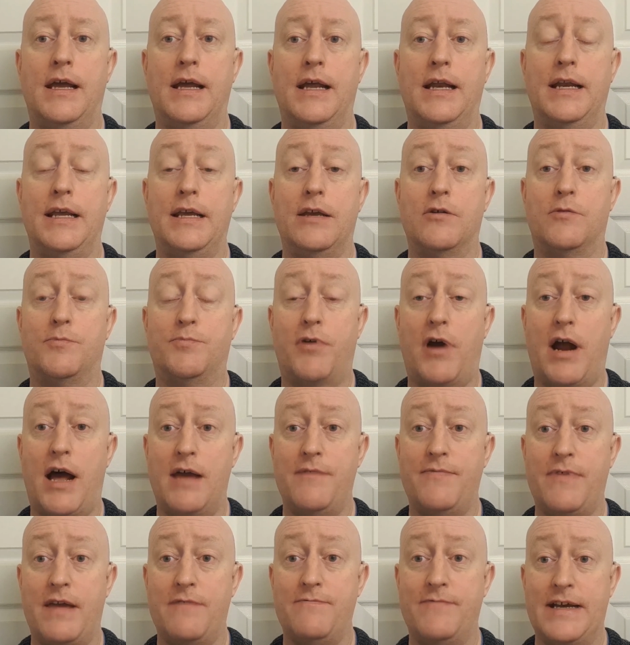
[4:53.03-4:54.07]
illegal
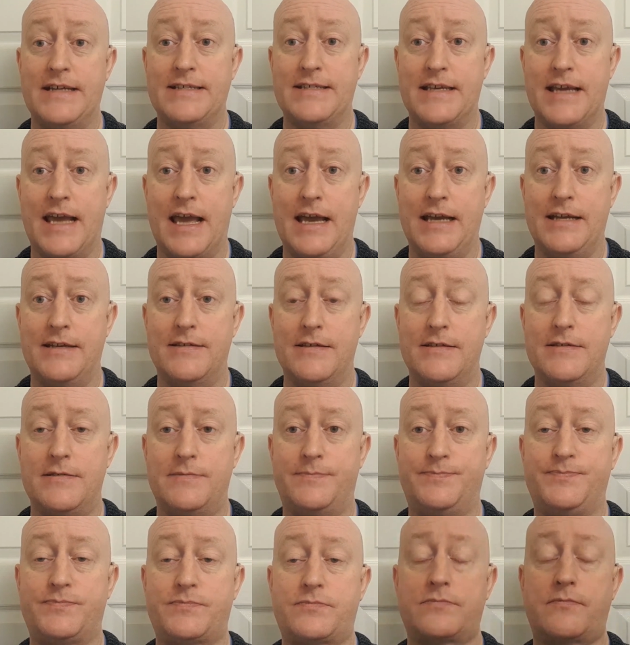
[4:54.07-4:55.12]
private investigators.
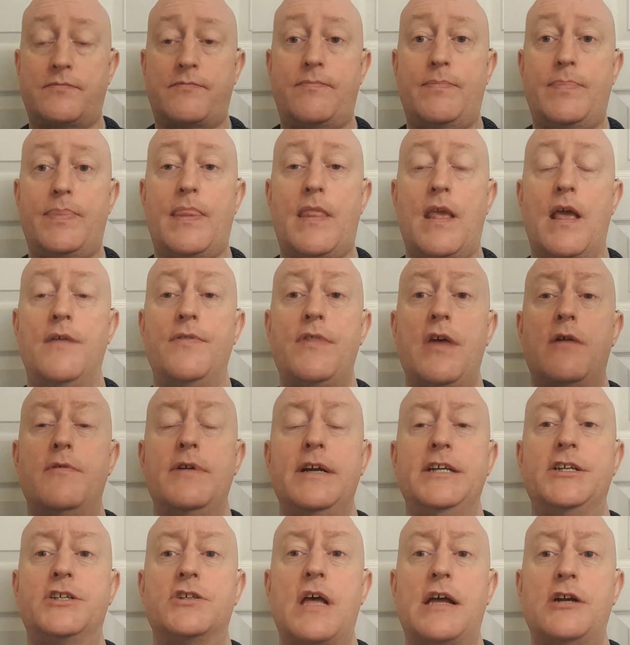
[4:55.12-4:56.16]
There
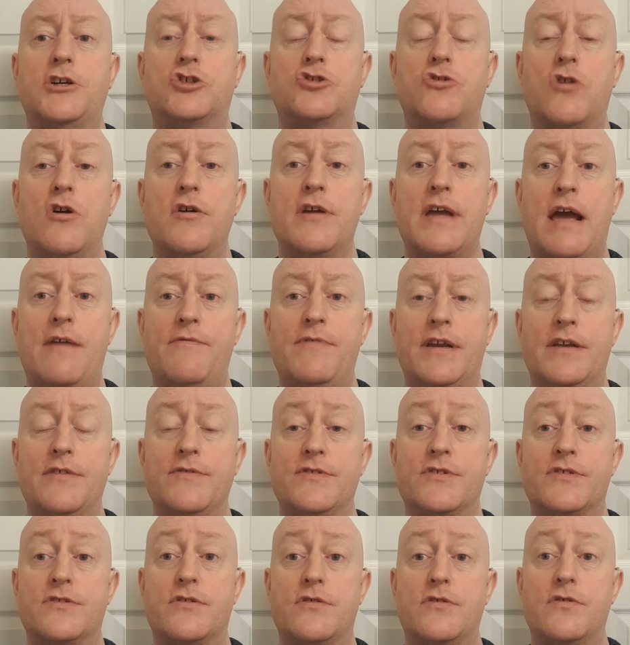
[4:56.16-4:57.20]
is strong
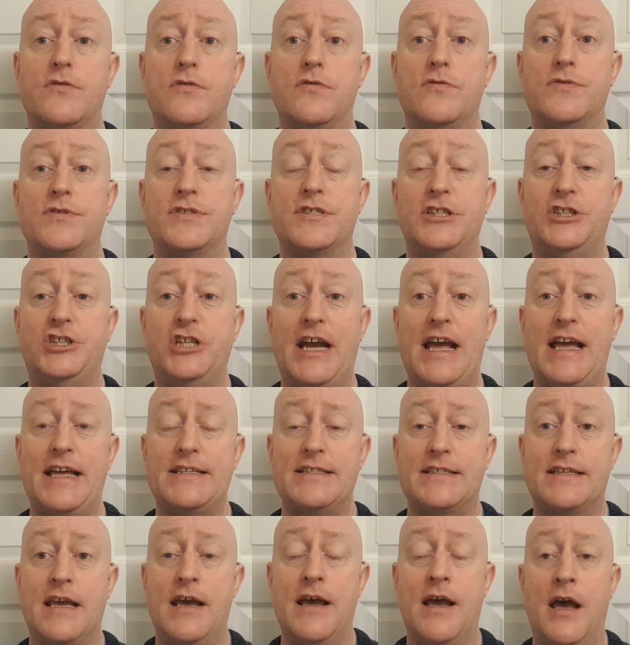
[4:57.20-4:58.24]
evidence to
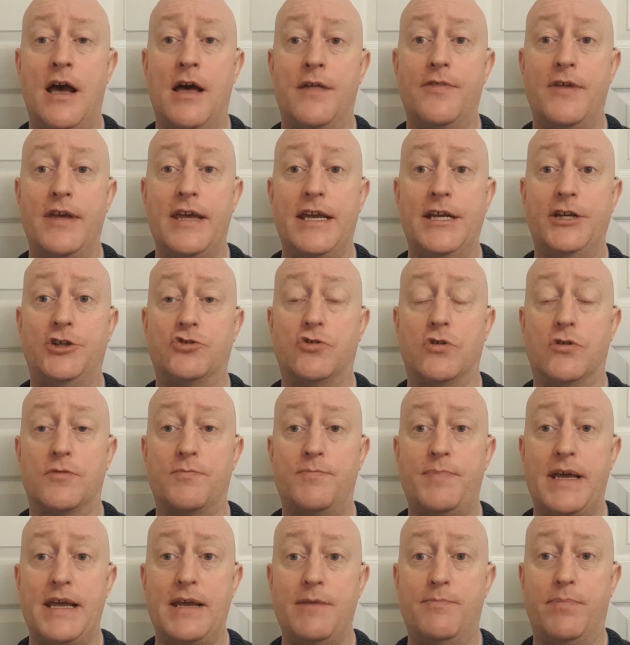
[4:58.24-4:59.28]
suggest that he drugged
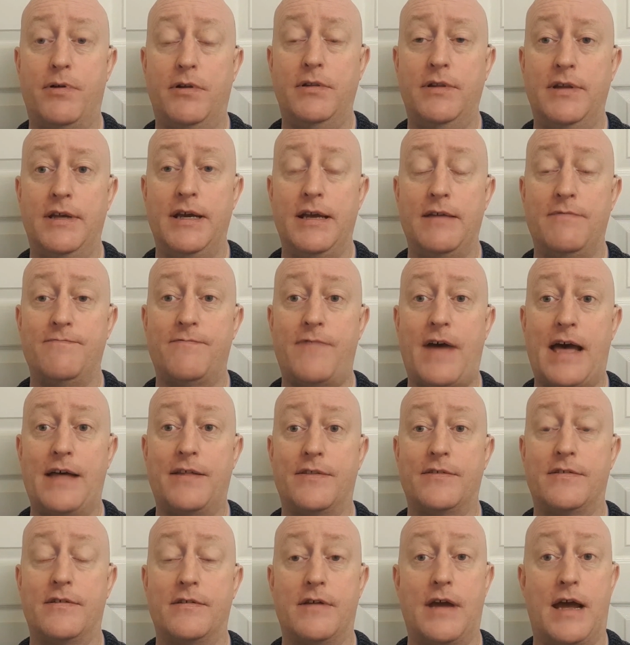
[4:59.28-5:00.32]
people. In
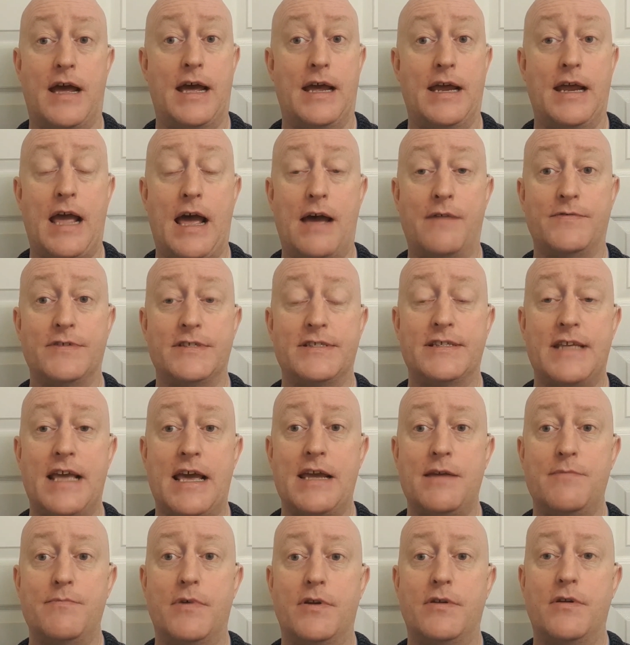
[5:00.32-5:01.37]
fact, I have a
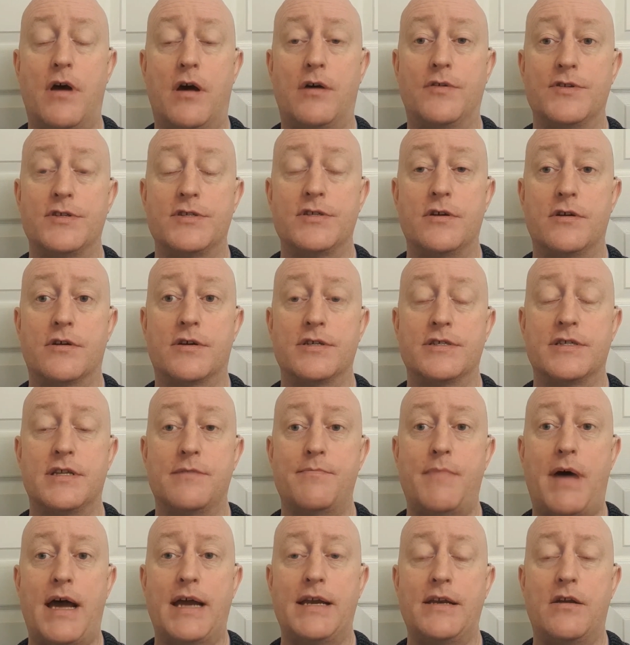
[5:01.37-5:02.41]
statement on
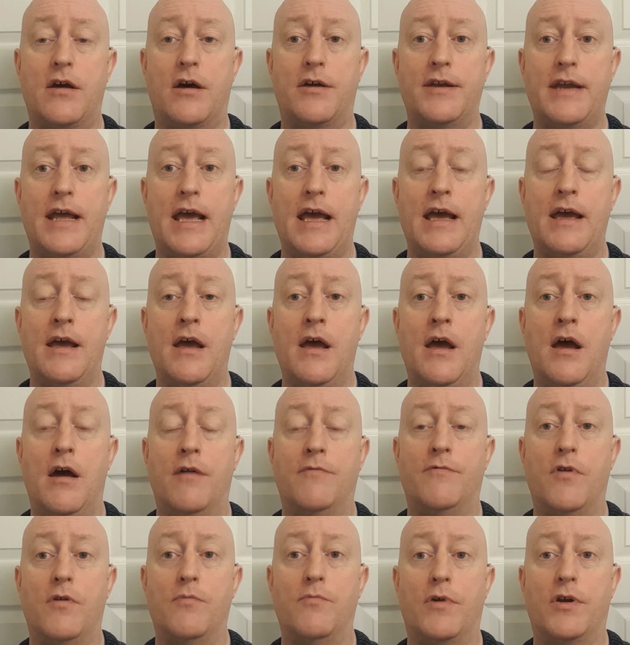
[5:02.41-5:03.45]
circusofthemind.net
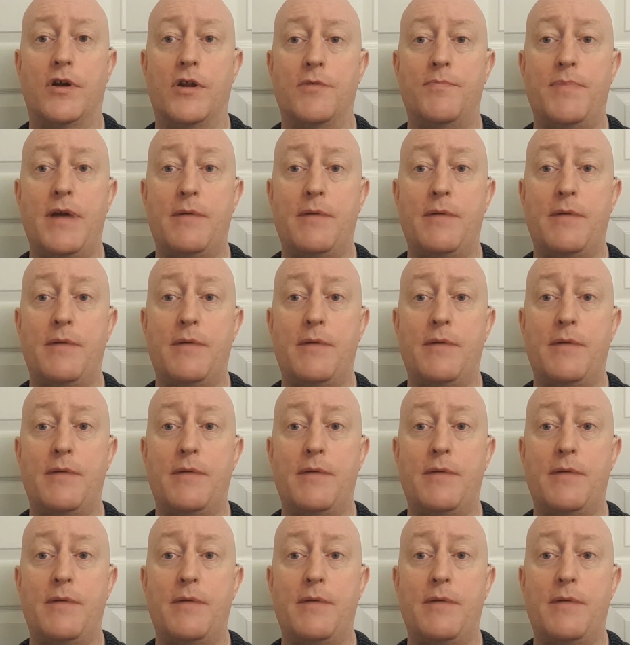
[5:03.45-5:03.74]
from one of the